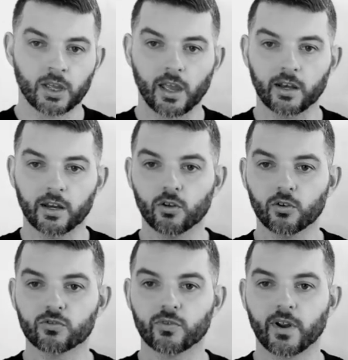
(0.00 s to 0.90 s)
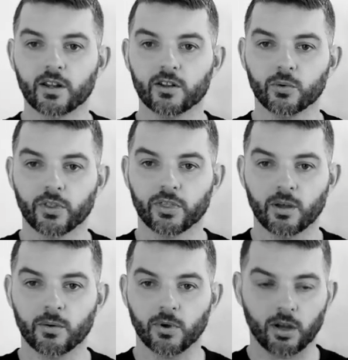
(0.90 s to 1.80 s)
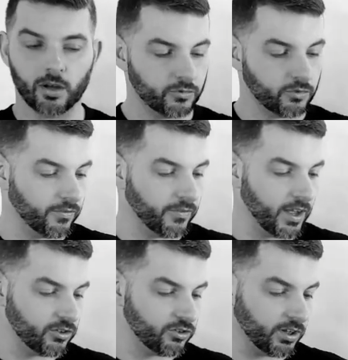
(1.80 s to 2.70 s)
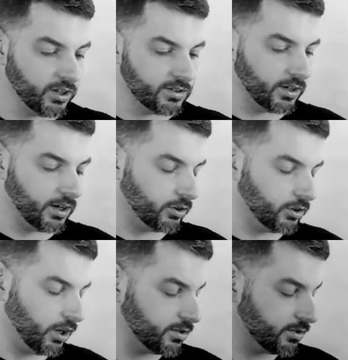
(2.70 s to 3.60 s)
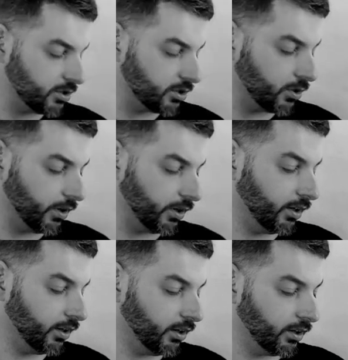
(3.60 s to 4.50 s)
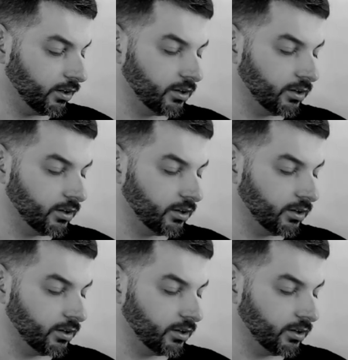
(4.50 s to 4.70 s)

And it goes right into a thumb palm. So I vanish this and I toss this coin in here.